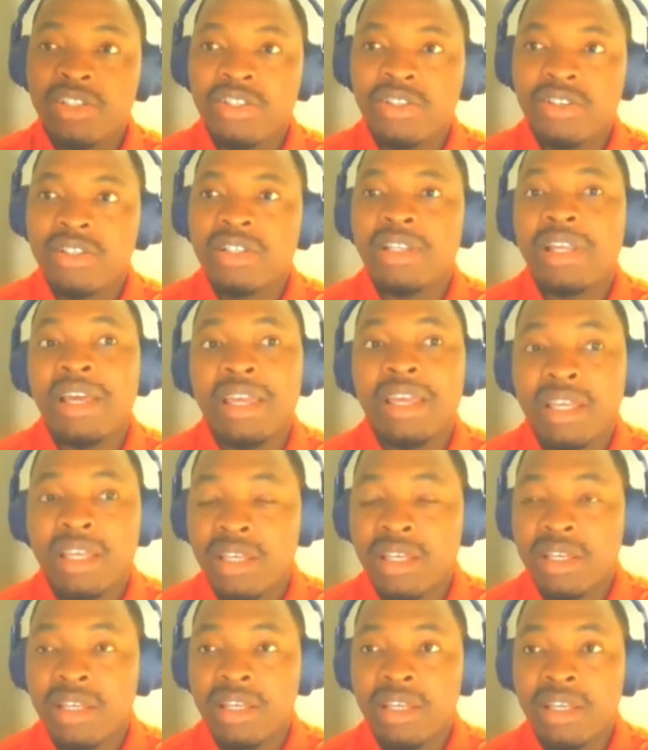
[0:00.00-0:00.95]
is just like
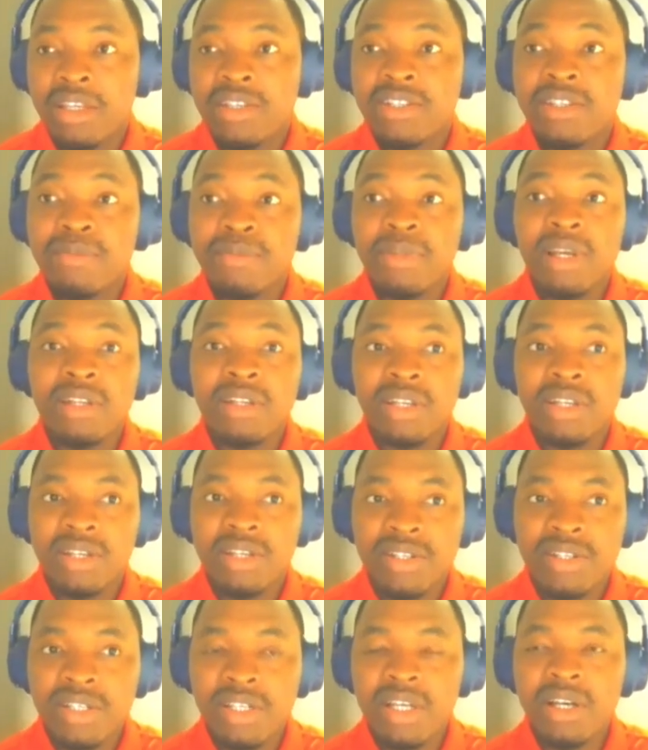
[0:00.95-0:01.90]
similar to
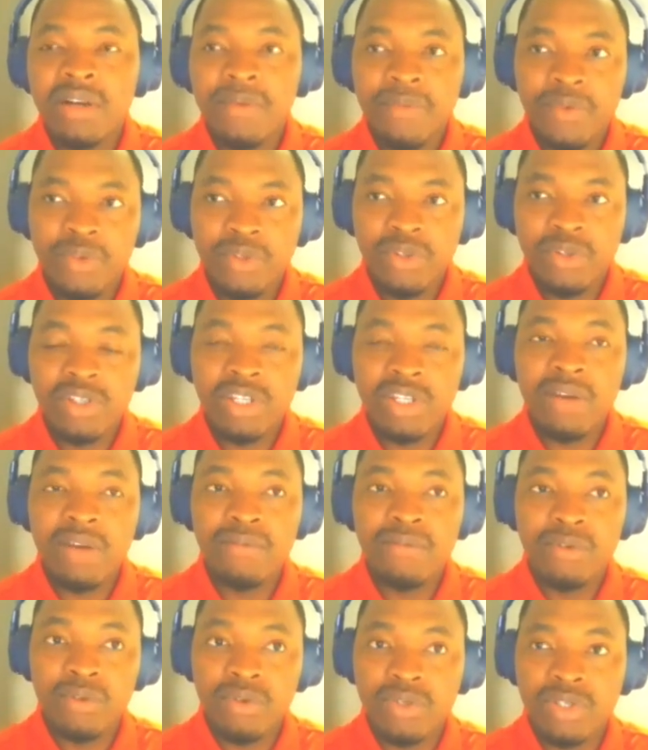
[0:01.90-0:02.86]
Excel. You just
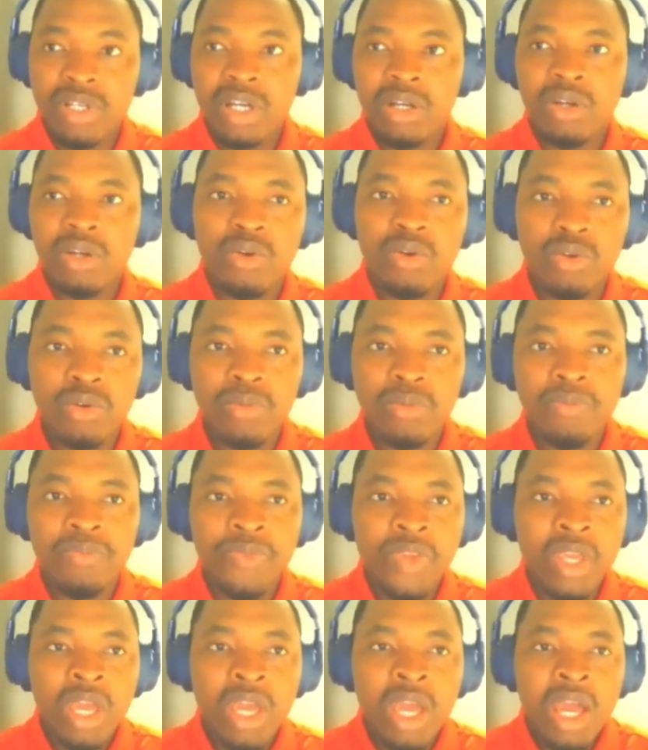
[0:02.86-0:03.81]
have rows and columns,
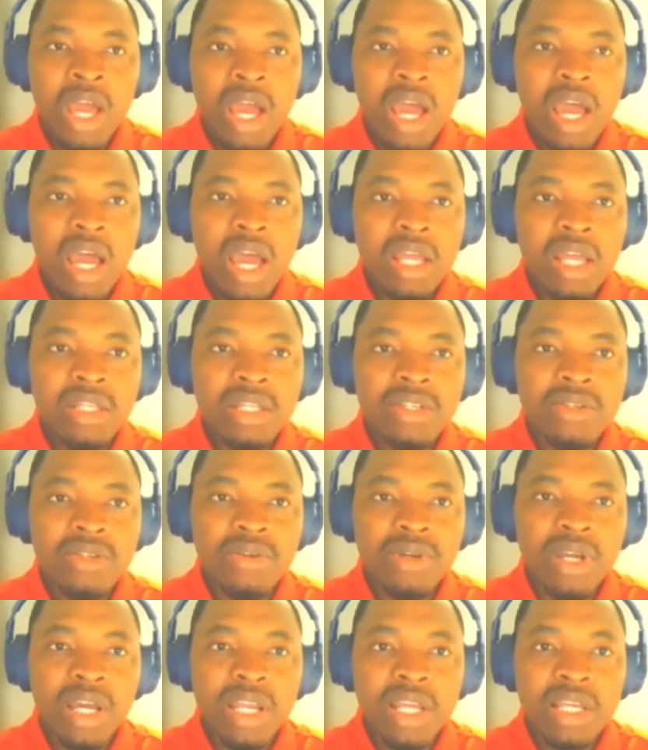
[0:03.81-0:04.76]
and
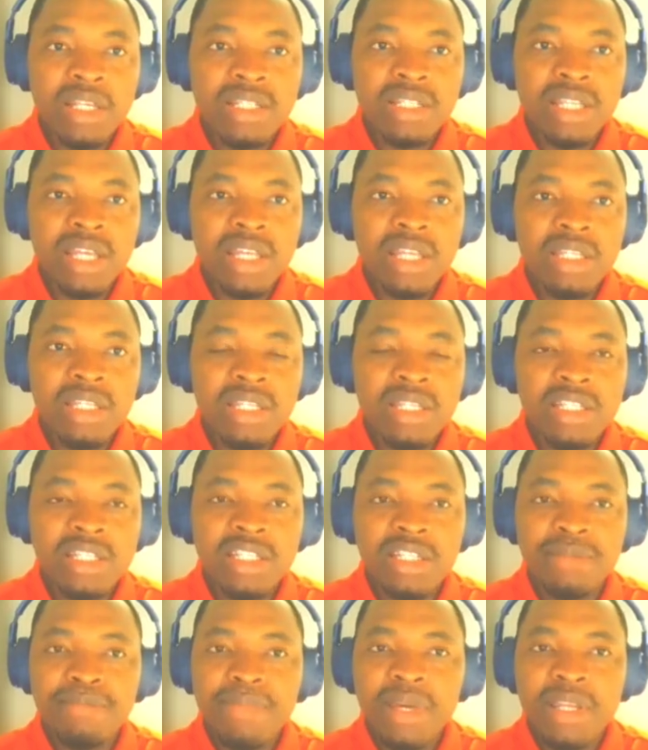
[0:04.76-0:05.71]
you can extend it
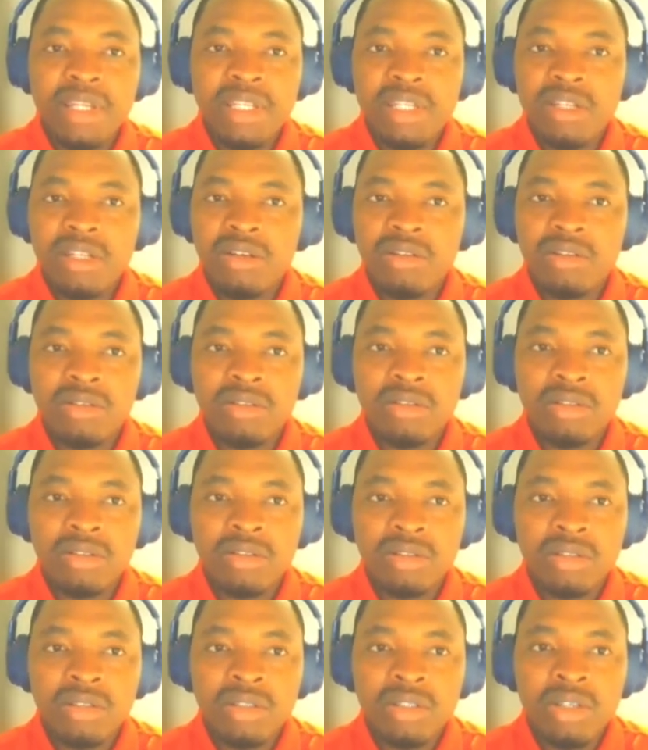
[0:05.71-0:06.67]
depending on
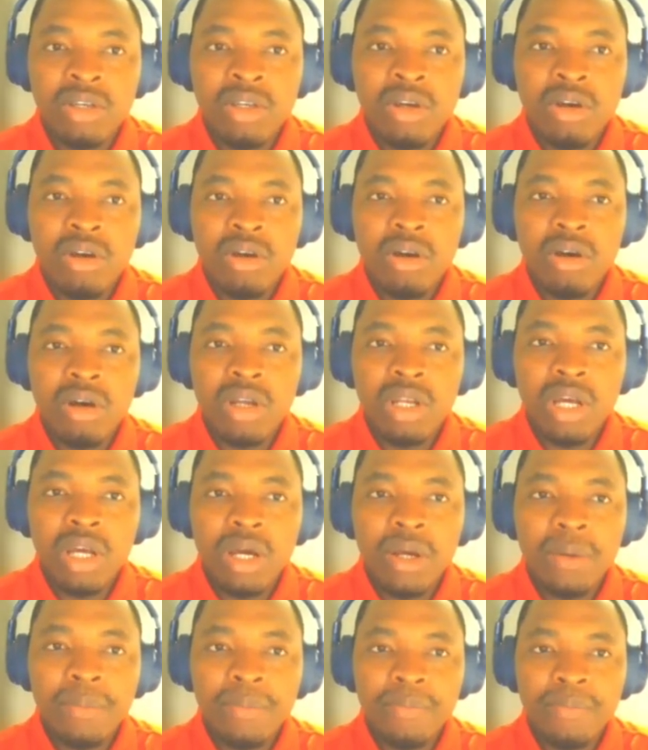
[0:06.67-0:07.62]

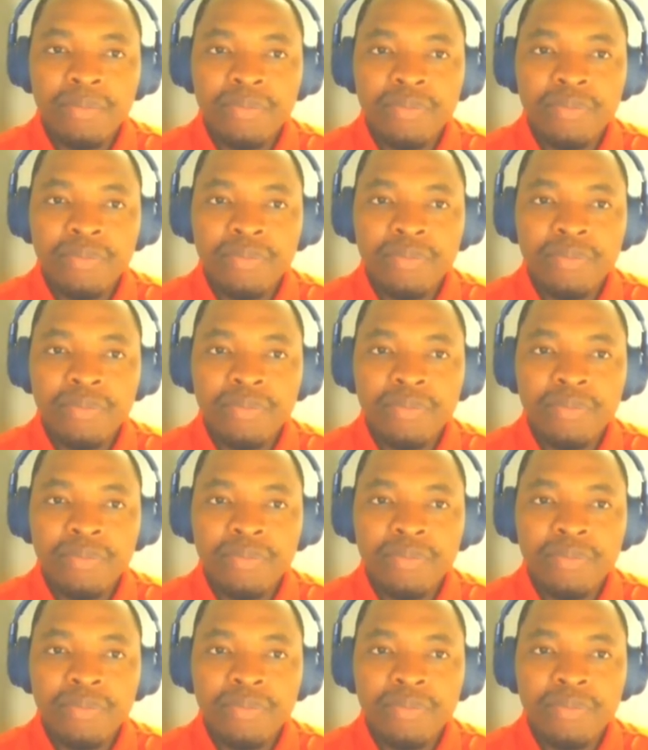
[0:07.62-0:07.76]
um